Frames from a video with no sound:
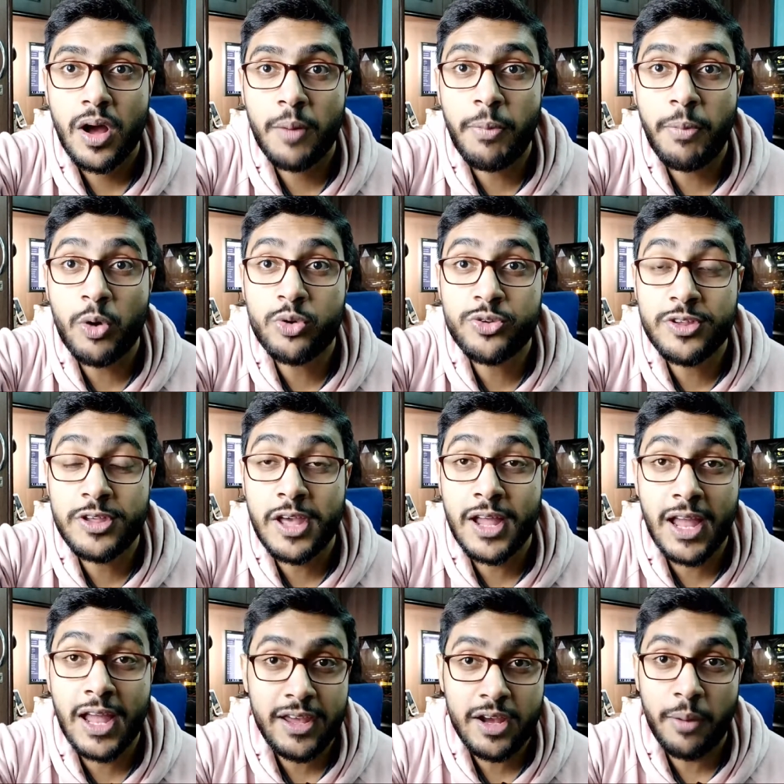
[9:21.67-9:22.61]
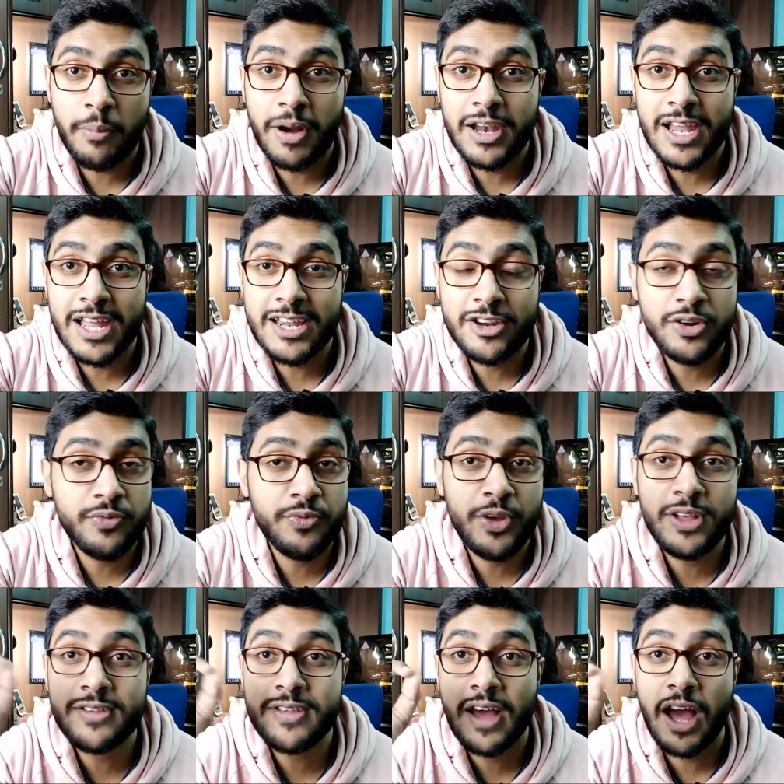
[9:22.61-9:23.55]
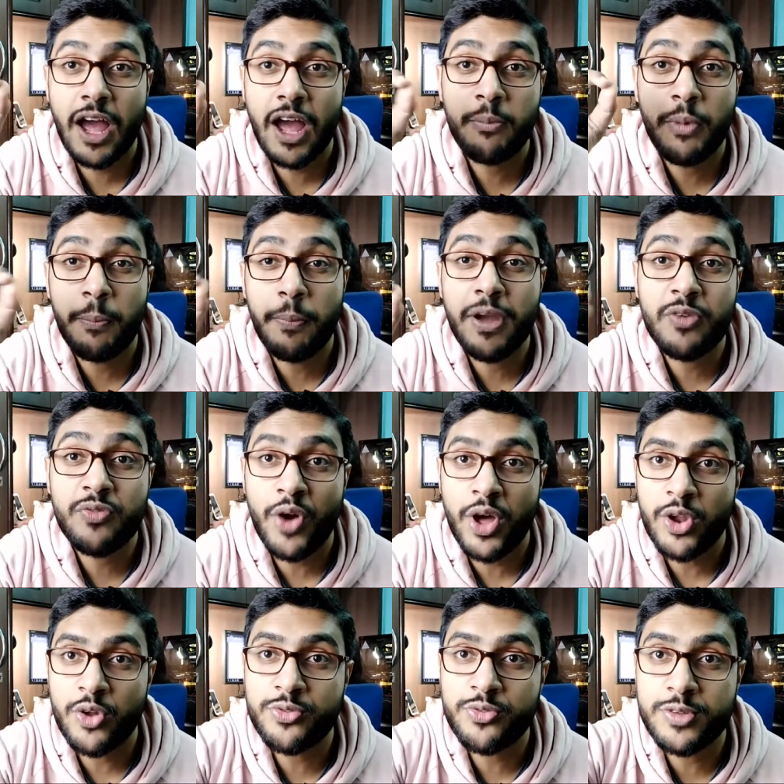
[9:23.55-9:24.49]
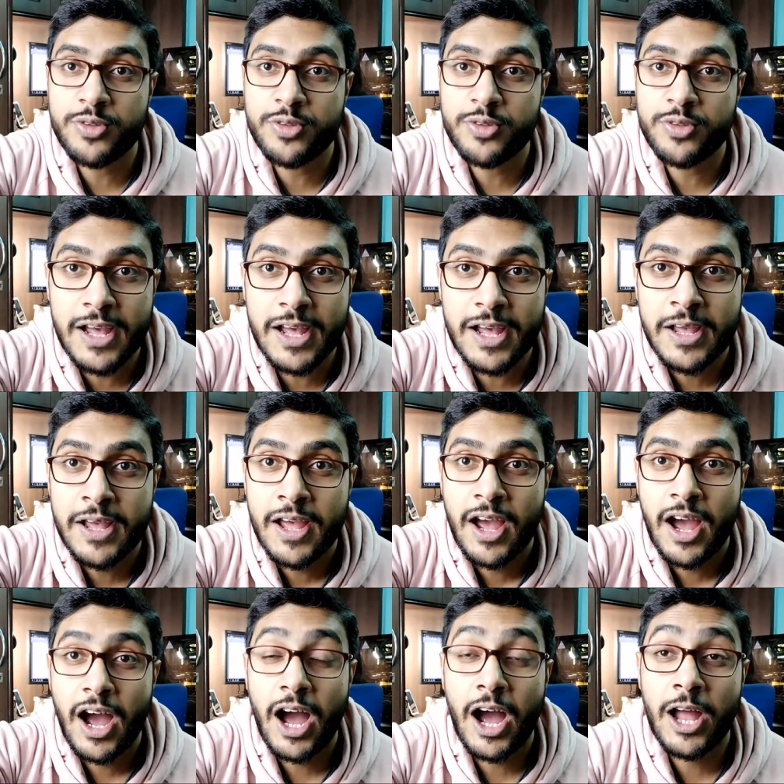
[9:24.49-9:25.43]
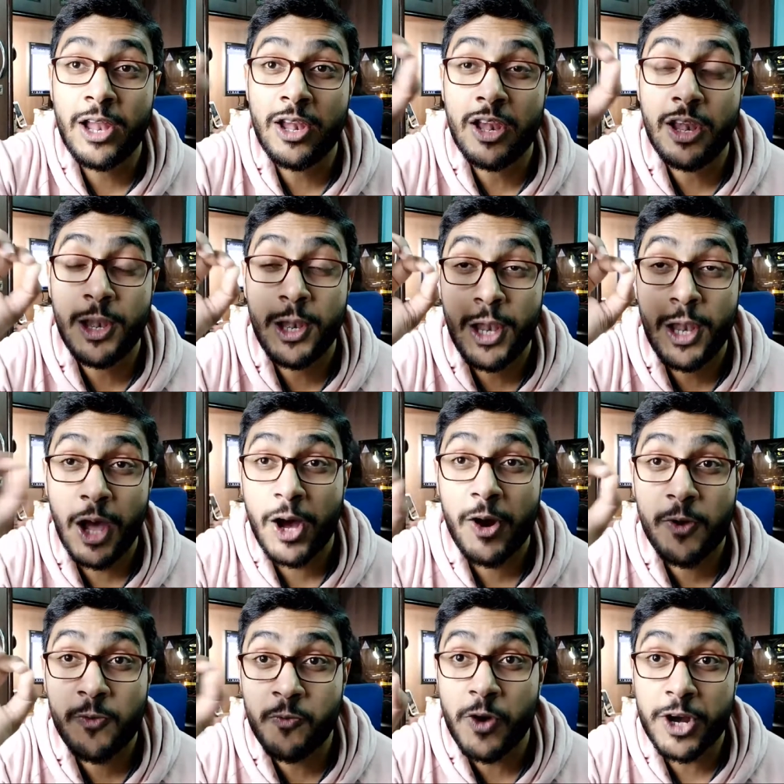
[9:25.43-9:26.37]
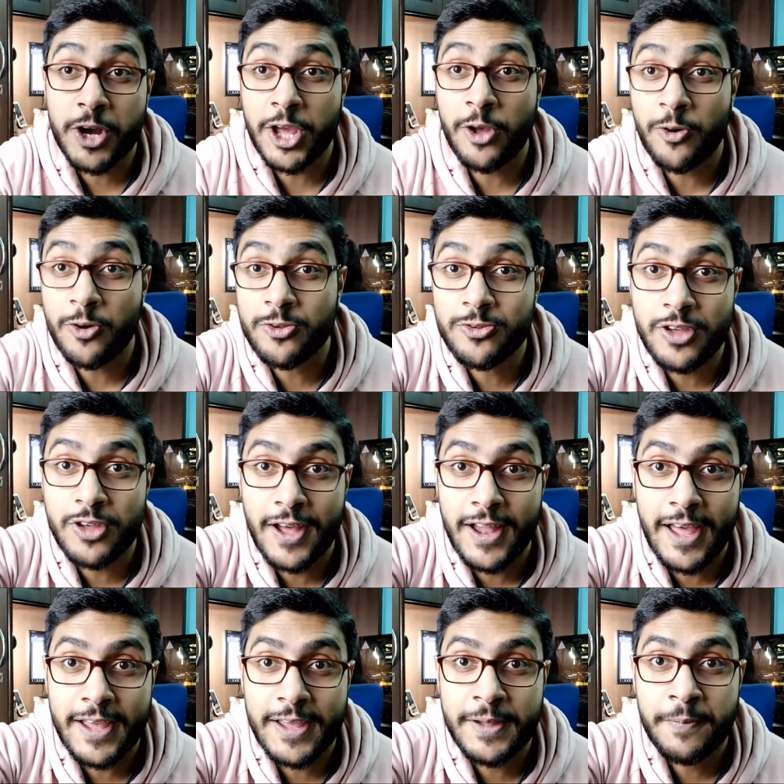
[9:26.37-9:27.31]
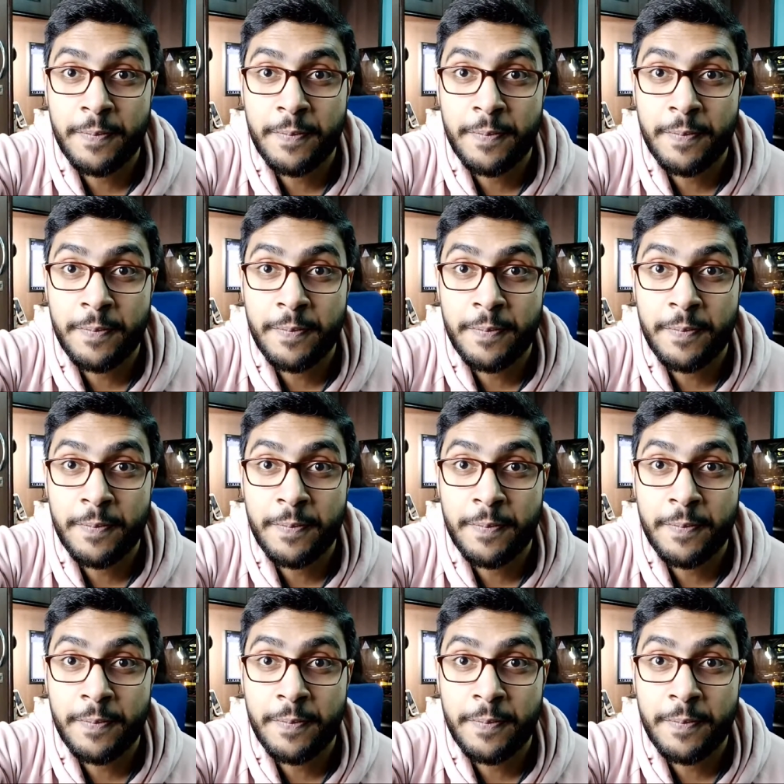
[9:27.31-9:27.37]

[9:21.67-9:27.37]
about cli command line interface i am a big fan of cli i love working on cli